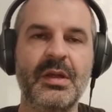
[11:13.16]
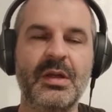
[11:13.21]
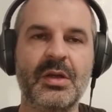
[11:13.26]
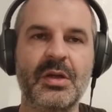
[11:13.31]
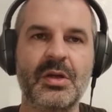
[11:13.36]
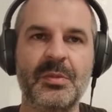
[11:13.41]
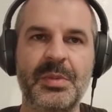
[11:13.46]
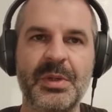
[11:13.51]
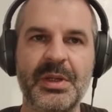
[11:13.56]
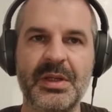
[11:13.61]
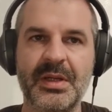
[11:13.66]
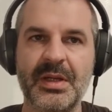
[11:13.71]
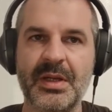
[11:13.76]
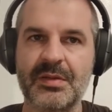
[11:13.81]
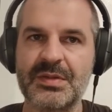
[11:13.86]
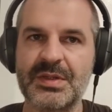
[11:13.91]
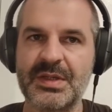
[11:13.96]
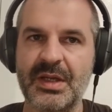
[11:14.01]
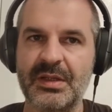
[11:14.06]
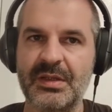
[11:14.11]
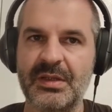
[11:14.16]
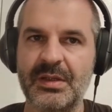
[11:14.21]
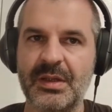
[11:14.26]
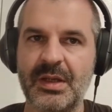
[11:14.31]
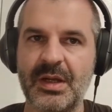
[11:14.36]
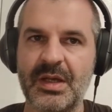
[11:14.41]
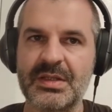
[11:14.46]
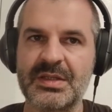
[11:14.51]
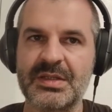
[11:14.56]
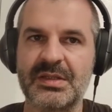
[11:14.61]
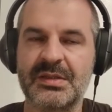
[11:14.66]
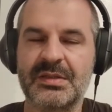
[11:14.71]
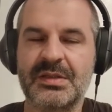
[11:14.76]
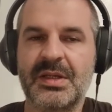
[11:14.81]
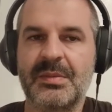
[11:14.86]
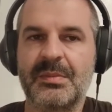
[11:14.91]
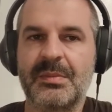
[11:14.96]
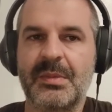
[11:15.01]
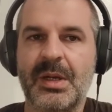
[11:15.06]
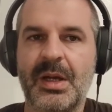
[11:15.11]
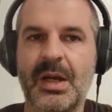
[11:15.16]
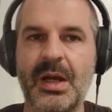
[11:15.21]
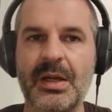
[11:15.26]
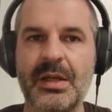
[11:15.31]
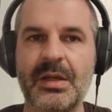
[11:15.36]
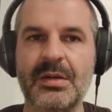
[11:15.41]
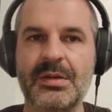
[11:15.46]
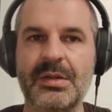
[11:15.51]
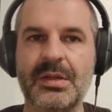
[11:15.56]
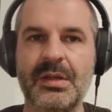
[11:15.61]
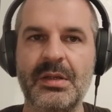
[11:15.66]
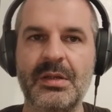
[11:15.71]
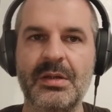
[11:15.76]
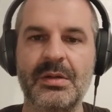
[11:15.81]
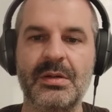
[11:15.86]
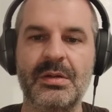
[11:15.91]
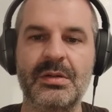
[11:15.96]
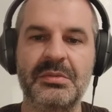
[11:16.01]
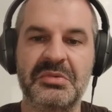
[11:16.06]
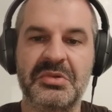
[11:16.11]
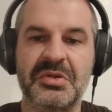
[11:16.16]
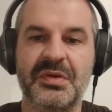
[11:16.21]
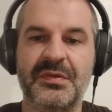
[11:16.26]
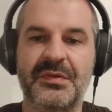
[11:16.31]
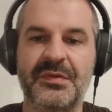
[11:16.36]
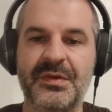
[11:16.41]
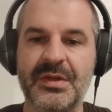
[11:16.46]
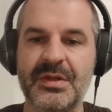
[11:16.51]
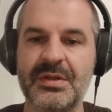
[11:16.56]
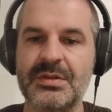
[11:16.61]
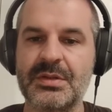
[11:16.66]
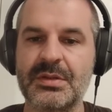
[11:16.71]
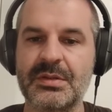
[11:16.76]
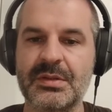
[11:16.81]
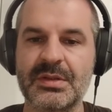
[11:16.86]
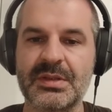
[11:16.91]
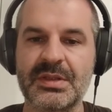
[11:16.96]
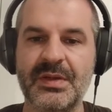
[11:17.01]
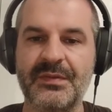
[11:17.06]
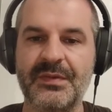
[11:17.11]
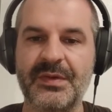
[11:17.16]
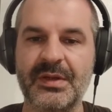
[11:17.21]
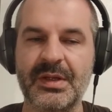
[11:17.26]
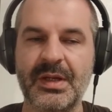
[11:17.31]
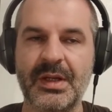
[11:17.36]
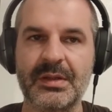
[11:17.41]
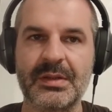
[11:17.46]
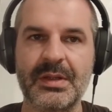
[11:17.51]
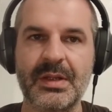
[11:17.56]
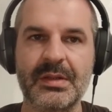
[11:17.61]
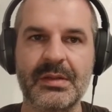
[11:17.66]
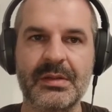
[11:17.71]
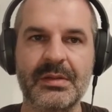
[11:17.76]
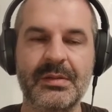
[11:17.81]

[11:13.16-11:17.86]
completely outside the cluster, some IoT or your fridge, something like that.